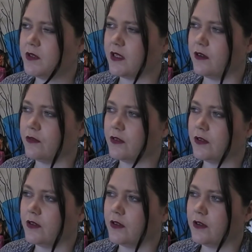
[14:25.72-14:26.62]
off?
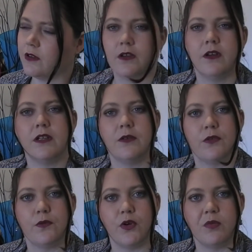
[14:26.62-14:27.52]
I think it was
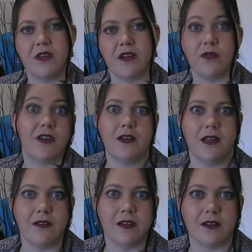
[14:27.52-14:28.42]
40% off.
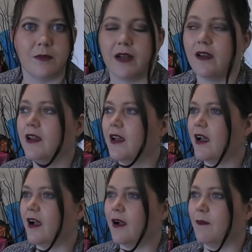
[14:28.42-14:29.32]
Anyway, it doesn't matter.
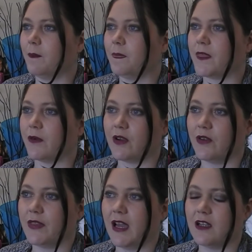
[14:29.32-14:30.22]
So I
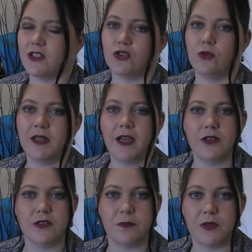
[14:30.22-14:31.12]
got that, because normally I
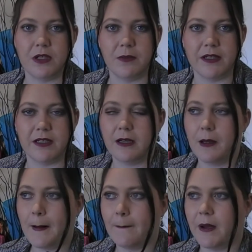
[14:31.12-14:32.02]
use the Beauty Blender,
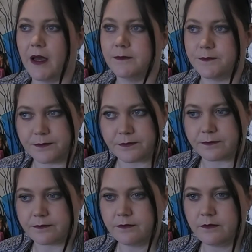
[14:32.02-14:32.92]
but
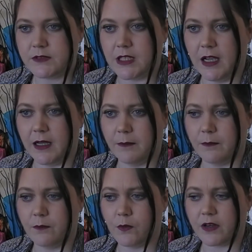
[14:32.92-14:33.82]

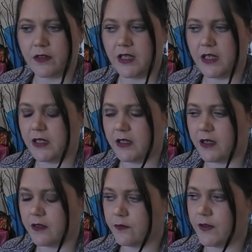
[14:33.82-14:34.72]
one of the
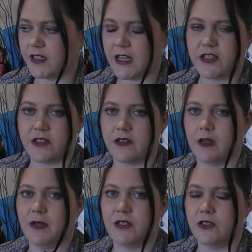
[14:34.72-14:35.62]
foundations that
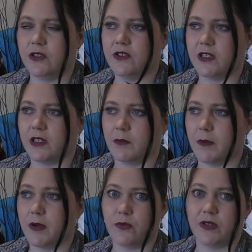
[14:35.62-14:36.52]
I've been using at the
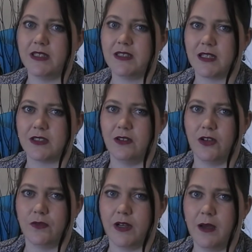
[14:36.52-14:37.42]
moment, it really sucks a lot
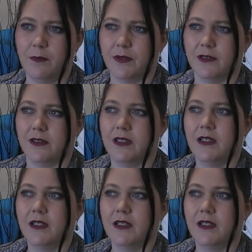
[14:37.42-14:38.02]
of it up, and